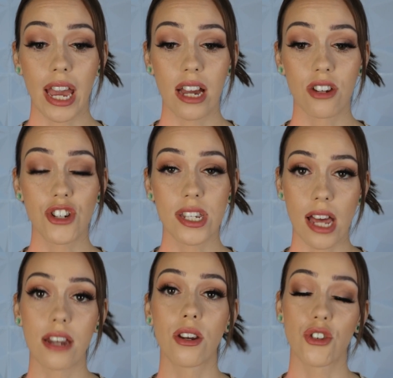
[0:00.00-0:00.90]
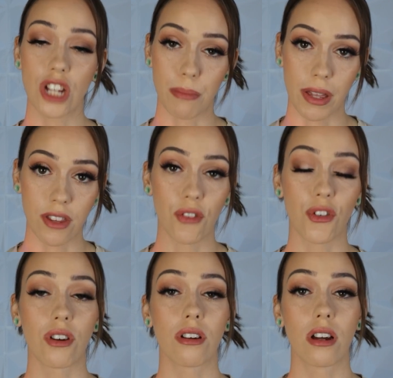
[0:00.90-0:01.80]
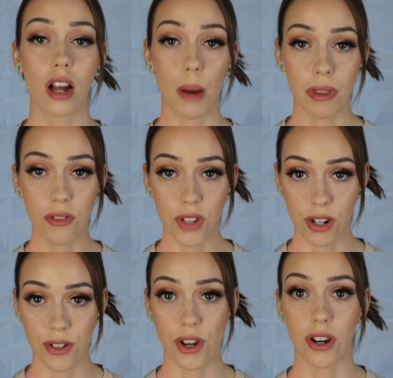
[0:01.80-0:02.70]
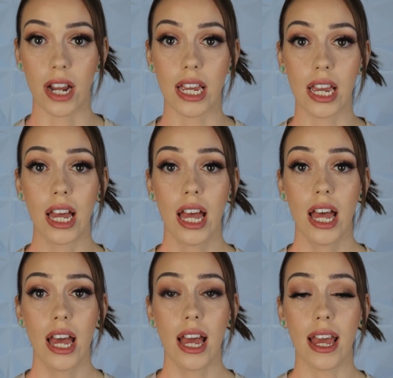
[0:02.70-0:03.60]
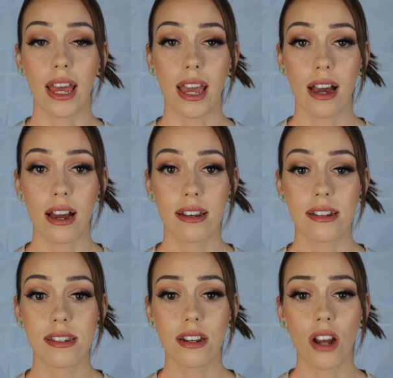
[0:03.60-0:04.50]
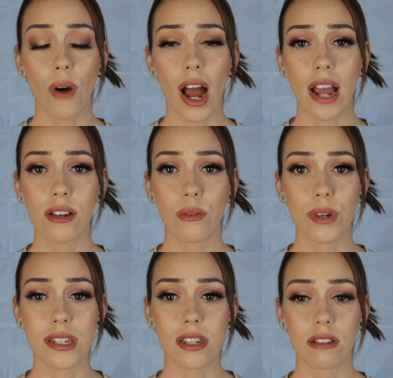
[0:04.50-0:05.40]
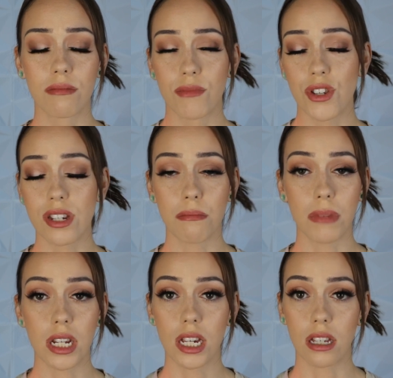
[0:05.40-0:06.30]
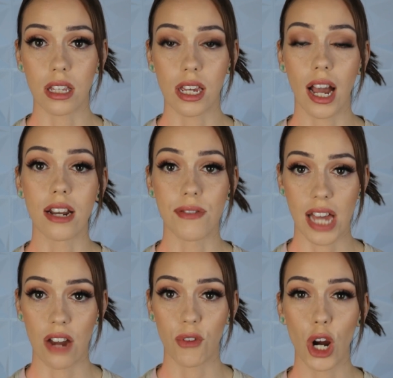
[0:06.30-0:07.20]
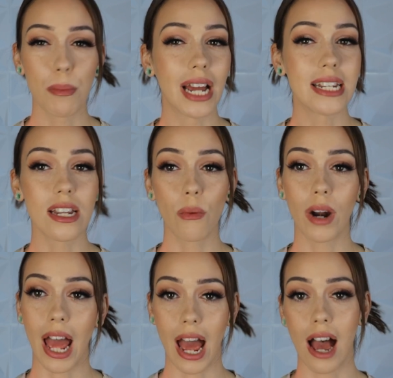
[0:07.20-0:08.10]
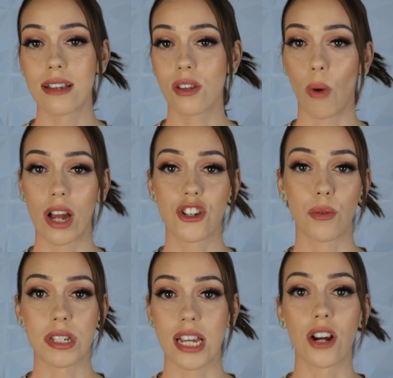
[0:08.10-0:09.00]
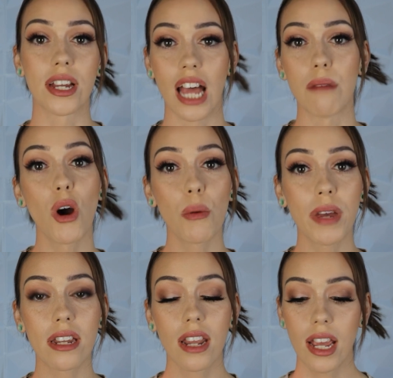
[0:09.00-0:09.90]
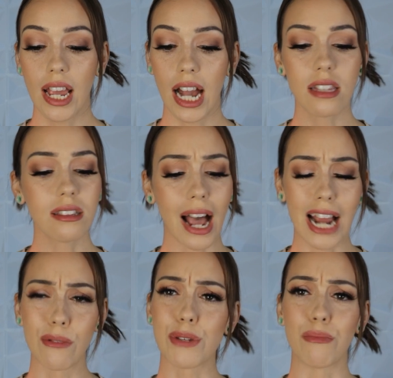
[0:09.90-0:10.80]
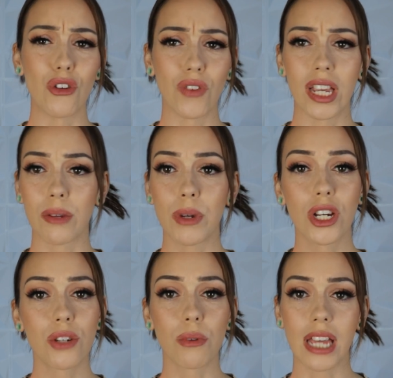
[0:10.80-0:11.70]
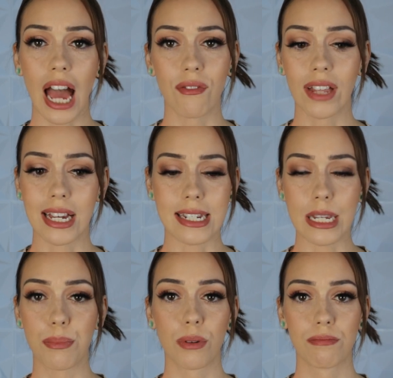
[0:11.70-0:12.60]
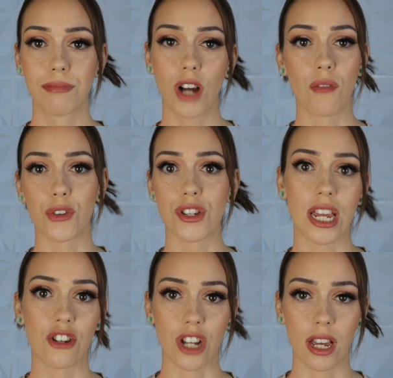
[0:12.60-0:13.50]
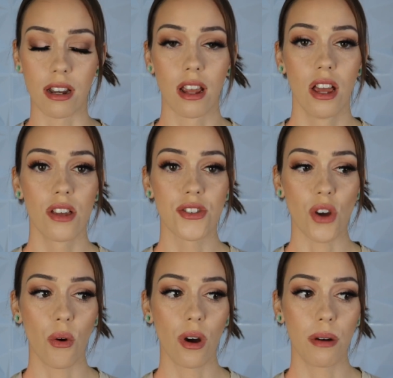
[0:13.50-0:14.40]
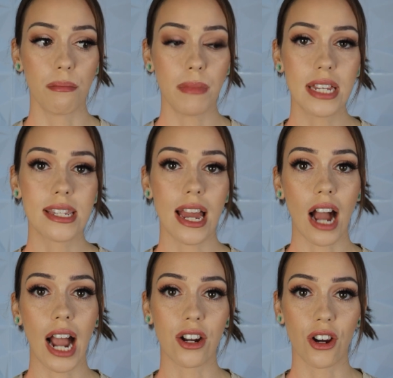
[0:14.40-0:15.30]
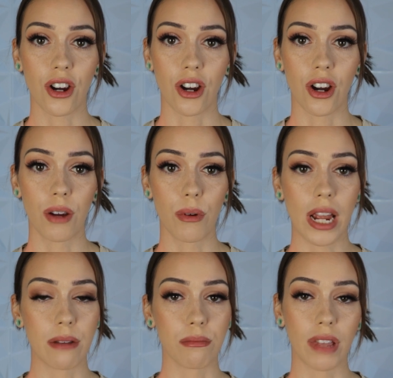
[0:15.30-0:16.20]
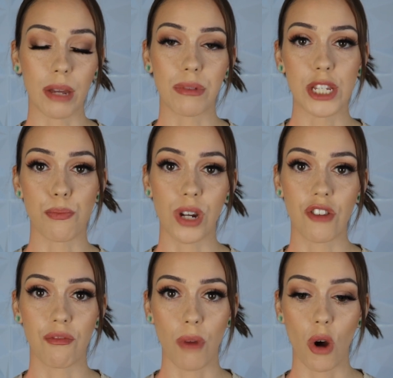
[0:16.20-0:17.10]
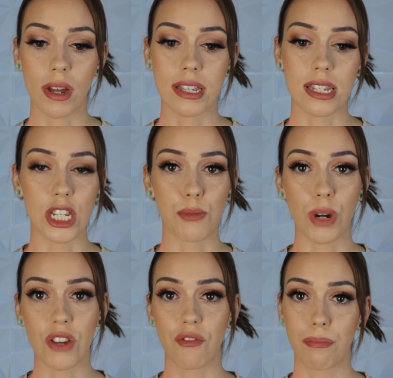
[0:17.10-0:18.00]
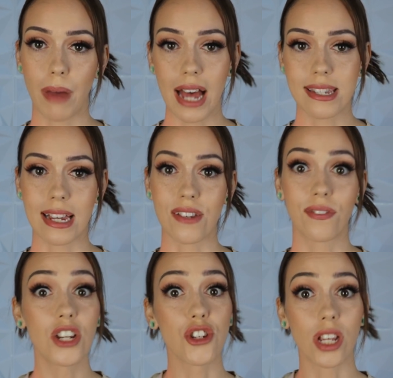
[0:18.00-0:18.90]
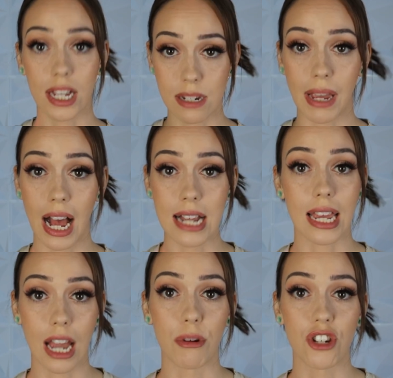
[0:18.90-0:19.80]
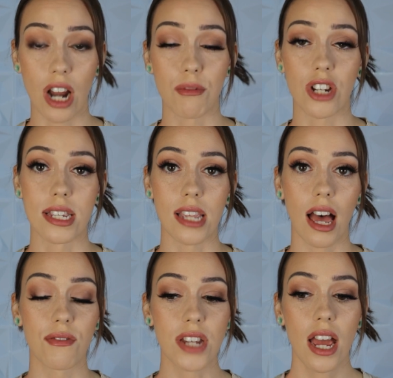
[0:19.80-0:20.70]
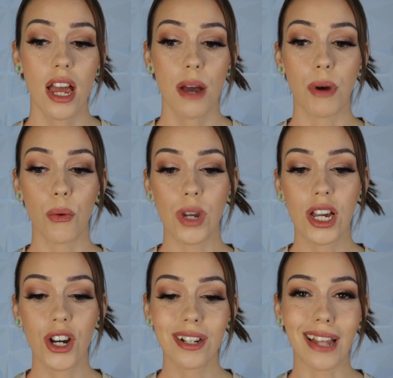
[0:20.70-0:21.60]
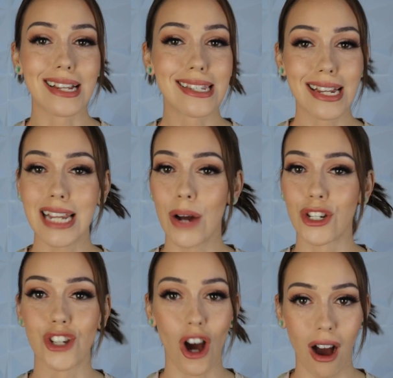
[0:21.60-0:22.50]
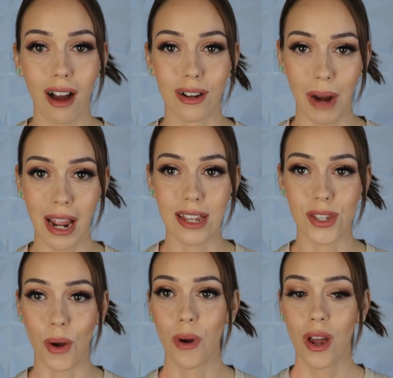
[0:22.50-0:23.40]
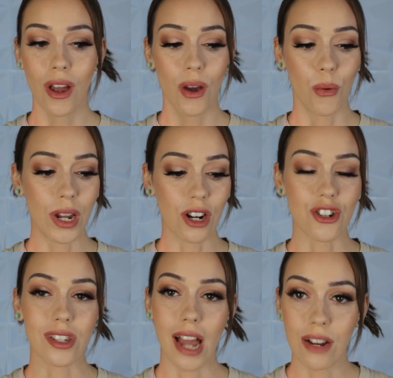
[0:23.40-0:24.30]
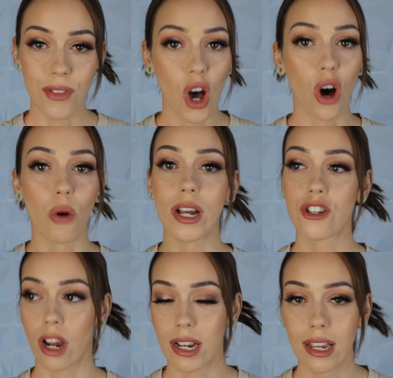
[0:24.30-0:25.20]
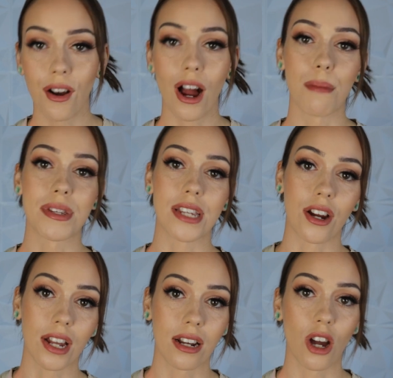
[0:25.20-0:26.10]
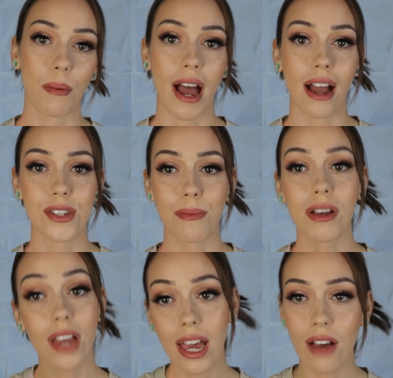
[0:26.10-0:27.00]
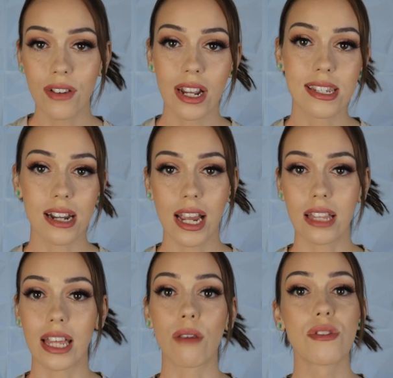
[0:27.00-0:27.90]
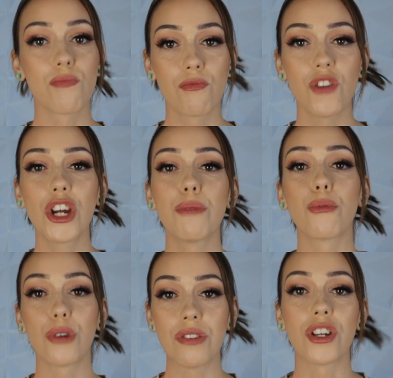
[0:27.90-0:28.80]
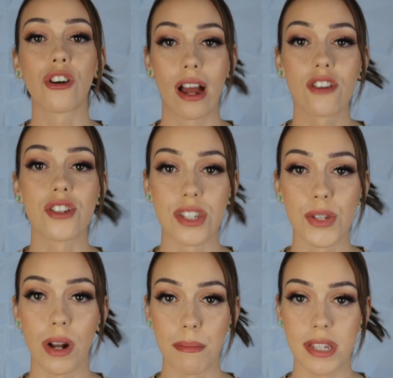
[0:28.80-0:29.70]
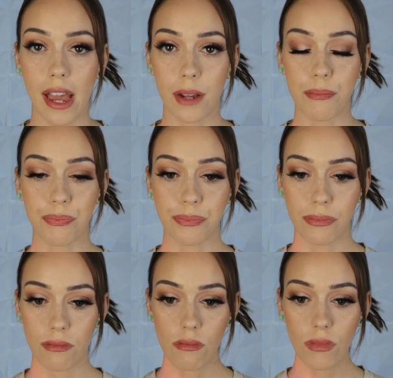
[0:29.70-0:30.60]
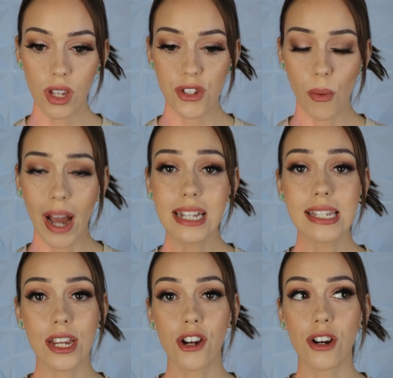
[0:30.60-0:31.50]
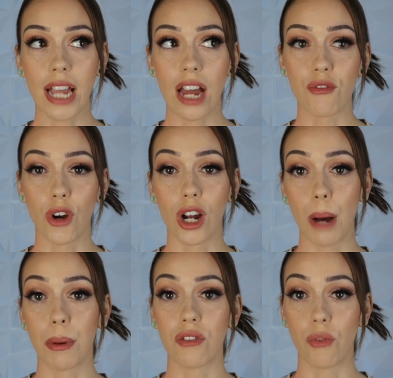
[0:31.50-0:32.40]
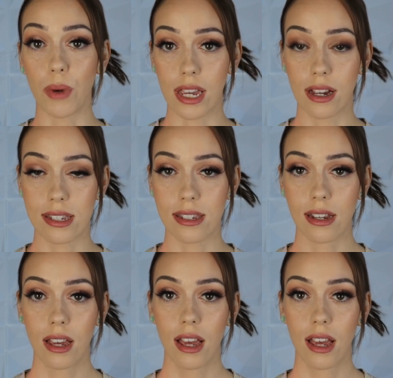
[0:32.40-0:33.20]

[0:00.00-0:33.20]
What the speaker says: And she said, you know, she had been there for a couple of years already. And, you know, I was just immediately kind of sad for her, but I didn't want to ask why she was there in that moment. And the line was moving and we couldn't really have like a deep conversation. So me saying hi to her in like these brief moments and these brief passings eventually led to me asking how much time she has left, but we couldn't like sit down and talk, right? So we are just kind of in the hallway trying to get our commissary and go back. So I'm like, okay, have a nice night. Like it was very brief interactions is what I'm saying. So I didn't see her again for a couple of weeks.